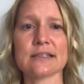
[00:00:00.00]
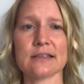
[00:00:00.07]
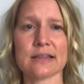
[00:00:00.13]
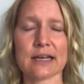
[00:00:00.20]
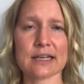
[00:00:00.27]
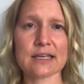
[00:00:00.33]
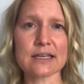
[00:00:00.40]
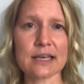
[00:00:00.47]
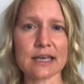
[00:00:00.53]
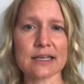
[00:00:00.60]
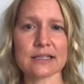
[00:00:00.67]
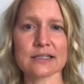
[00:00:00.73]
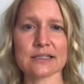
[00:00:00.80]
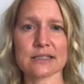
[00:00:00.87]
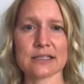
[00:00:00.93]
that he
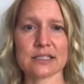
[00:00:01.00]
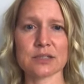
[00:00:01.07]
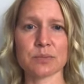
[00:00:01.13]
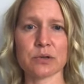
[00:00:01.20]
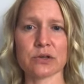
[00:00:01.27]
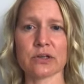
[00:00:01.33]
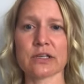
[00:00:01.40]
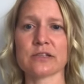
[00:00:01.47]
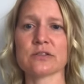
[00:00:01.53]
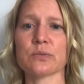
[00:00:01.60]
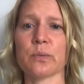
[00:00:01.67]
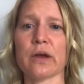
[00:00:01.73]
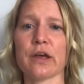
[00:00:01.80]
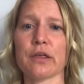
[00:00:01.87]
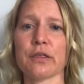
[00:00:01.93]
gained experience
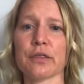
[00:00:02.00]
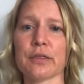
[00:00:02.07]
with.